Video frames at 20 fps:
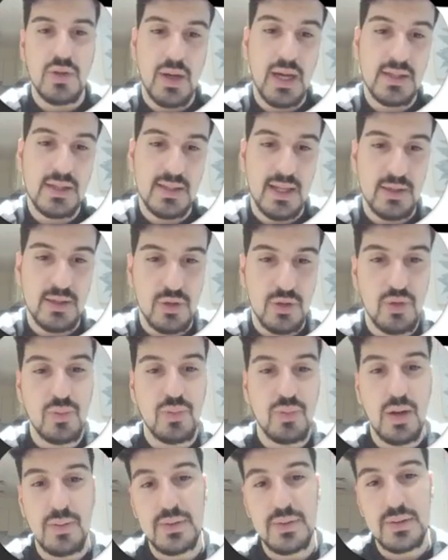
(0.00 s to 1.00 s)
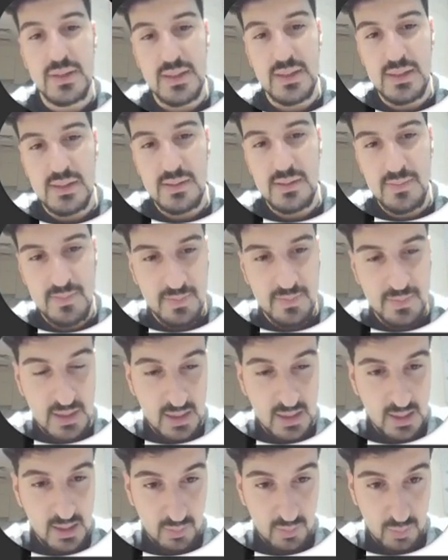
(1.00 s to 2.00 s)
So it has like two purposes.
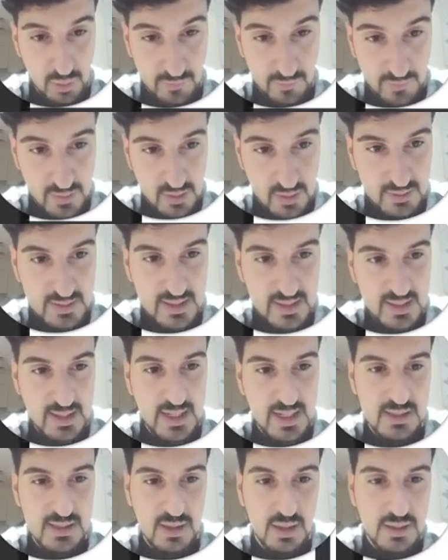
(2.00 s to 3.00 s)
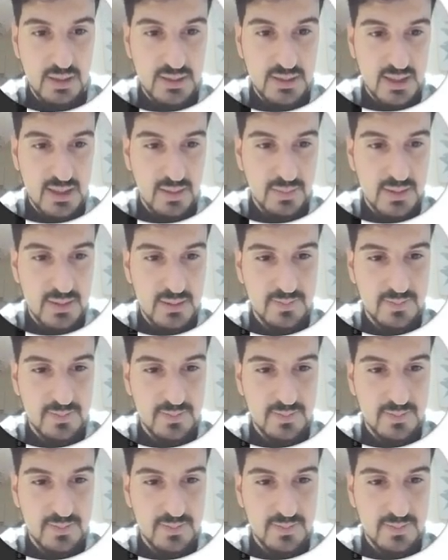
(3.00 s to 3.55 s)
Moving on to the next concept.